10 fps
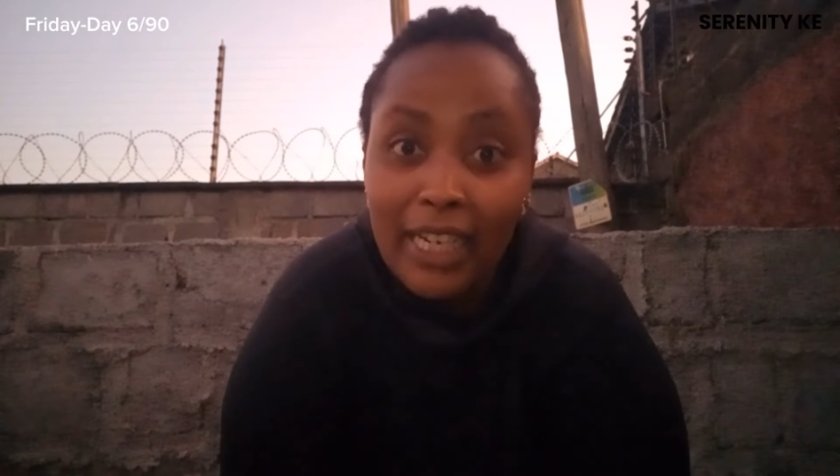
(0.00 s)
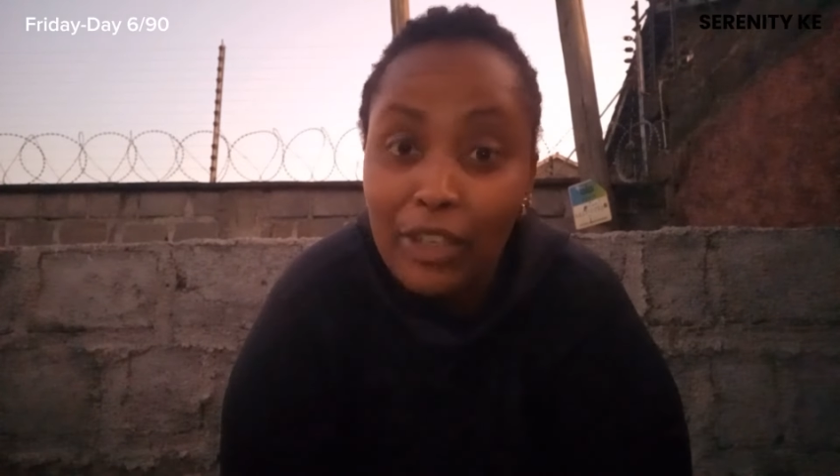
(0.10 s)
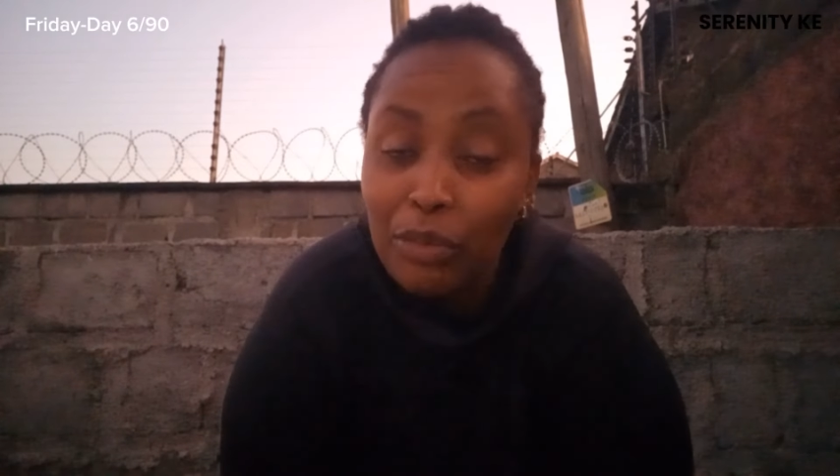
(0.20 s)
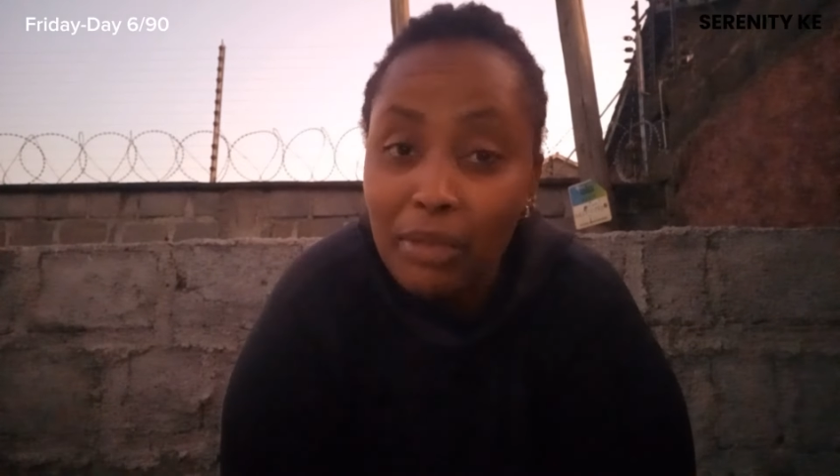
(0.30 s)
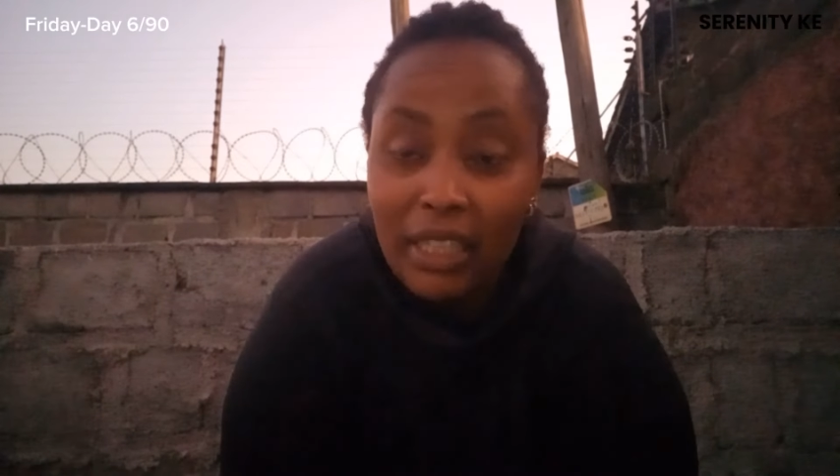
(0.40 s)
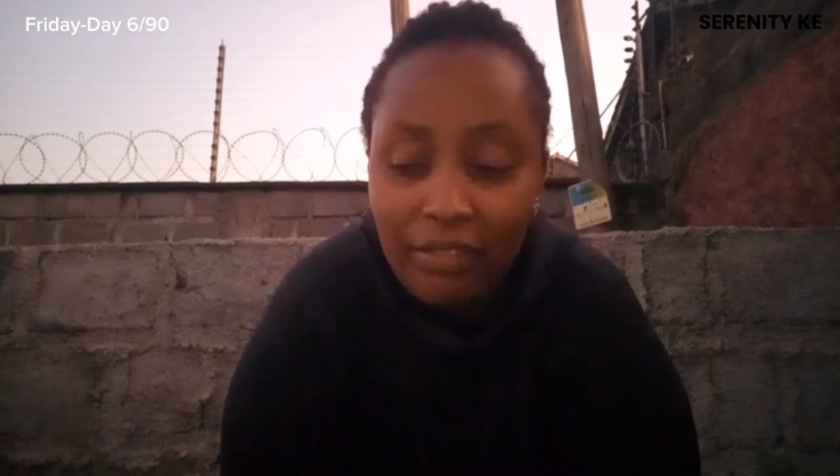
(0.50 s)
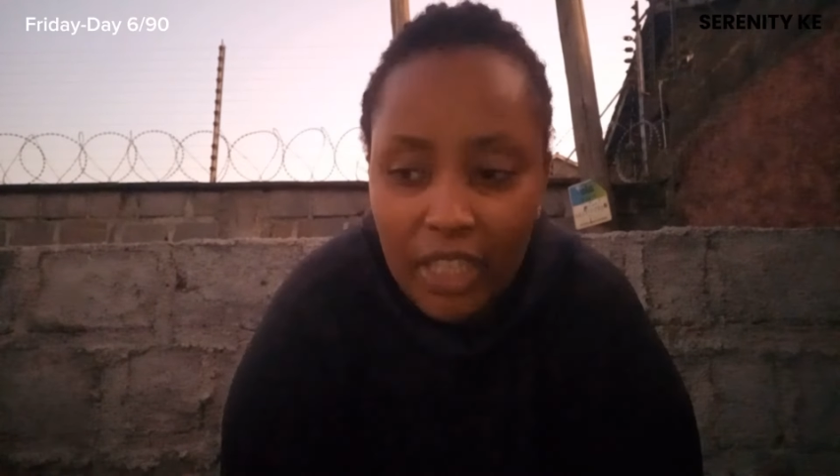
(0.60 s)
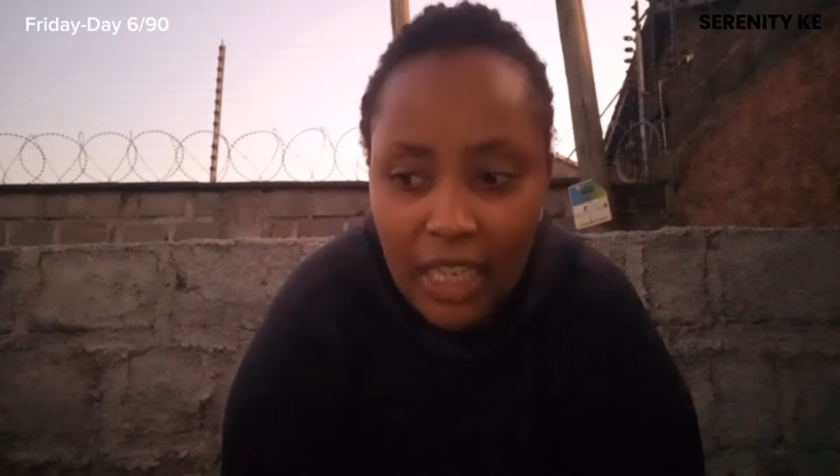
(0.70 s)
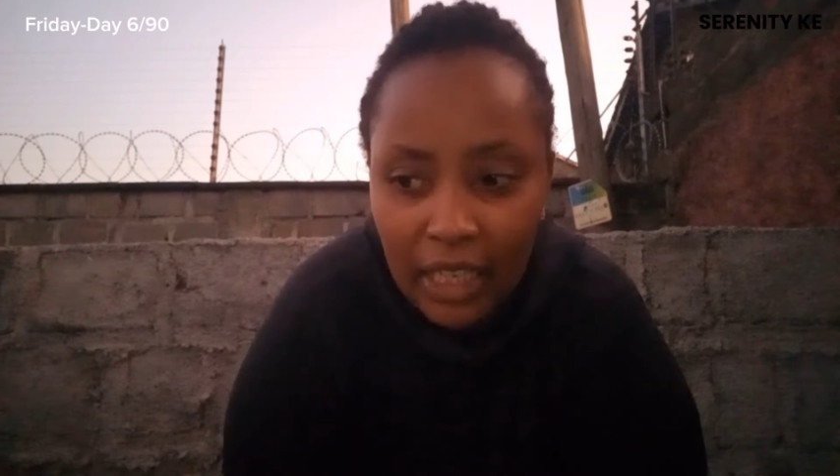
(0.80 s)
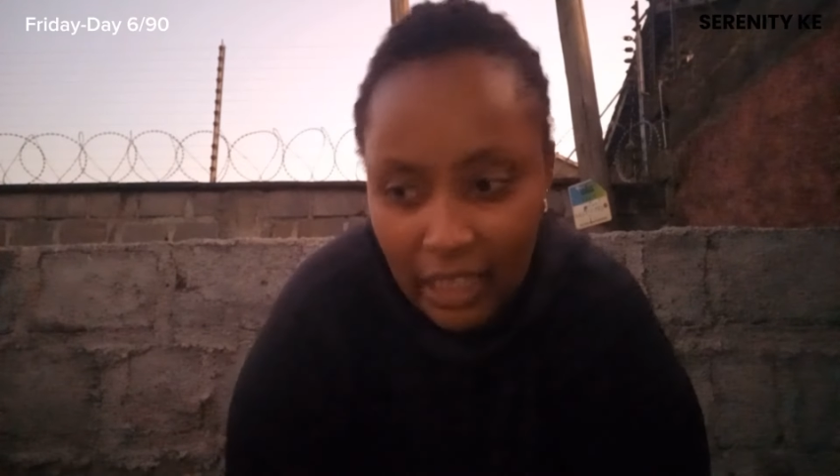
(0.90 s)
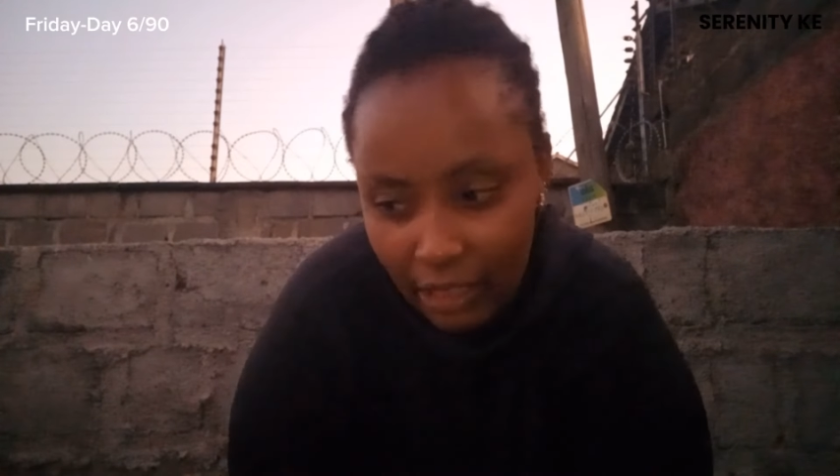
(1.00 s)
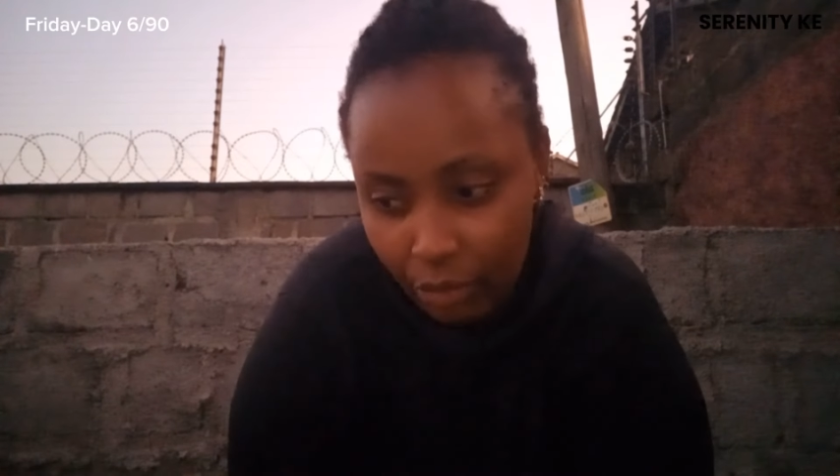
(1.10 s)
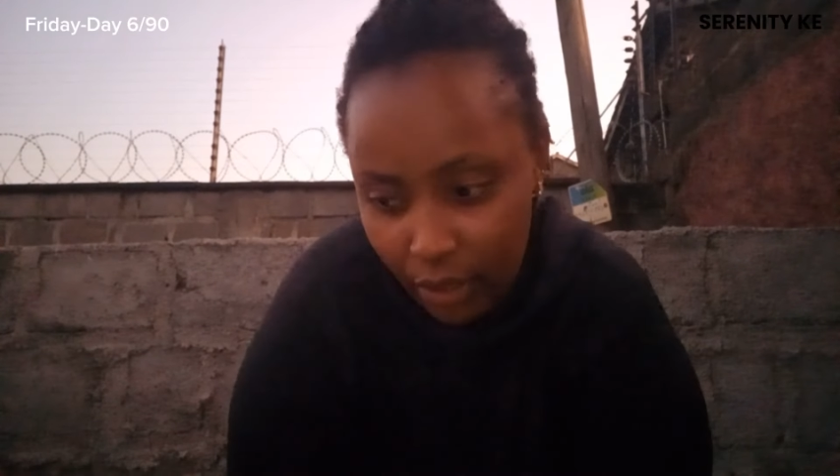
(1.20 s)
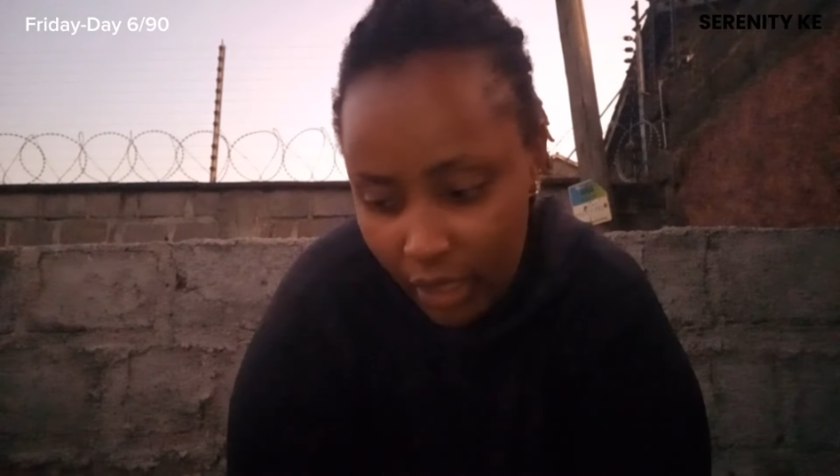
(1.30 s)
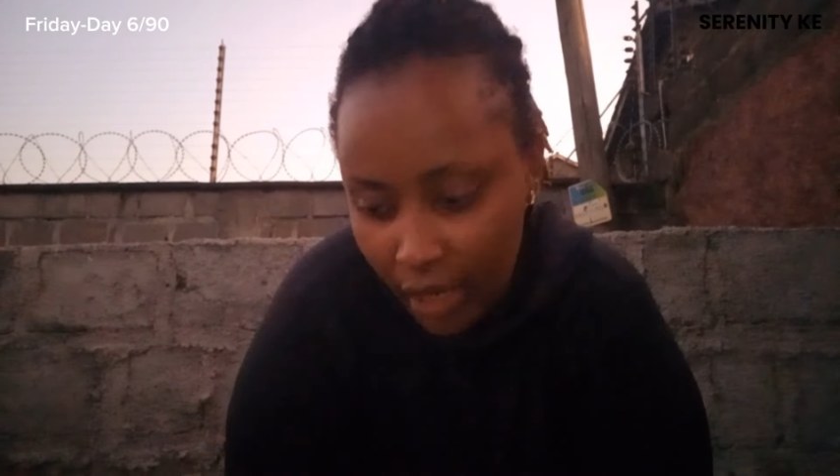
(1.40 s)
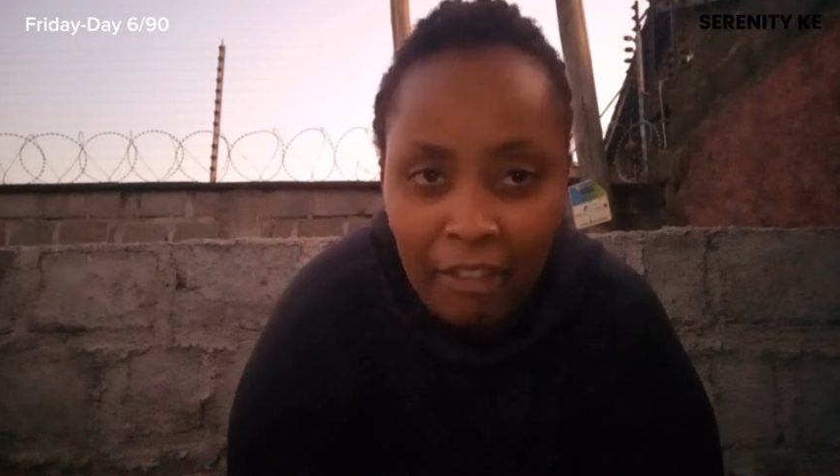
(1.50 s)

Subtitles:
Can you believe the turnaround?